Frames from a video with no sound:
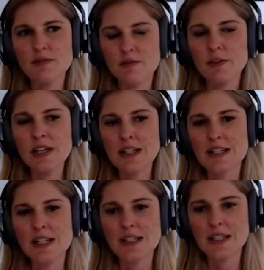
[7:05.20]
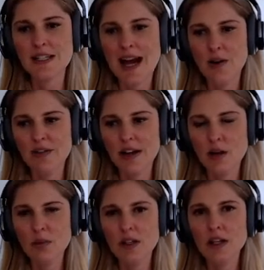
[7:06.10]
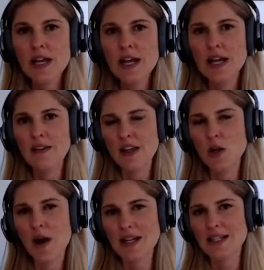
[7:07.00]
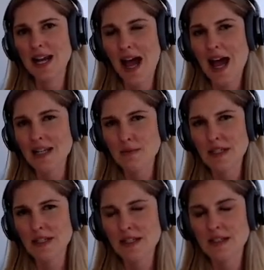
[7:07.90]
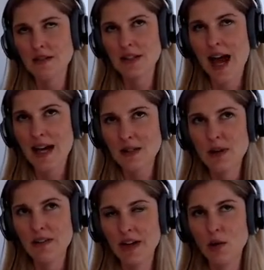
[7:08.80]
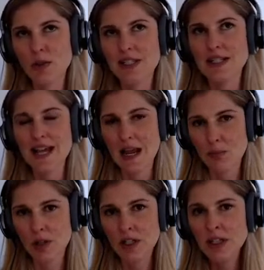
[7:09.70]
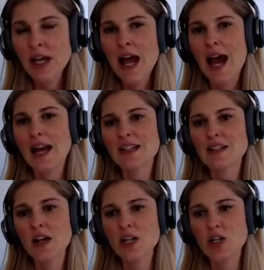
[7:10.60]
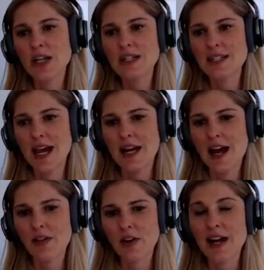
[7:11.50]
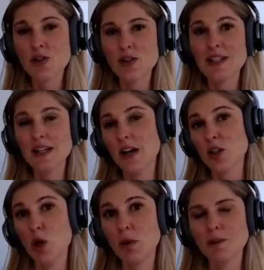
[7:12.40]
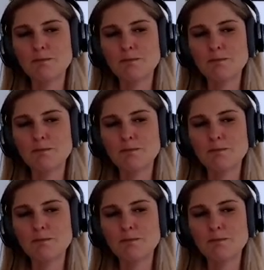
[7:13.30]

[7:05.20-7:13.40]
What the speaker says: Free Listings is now available in the US, and it has been available since April, and it's launching in 10 other countries in October.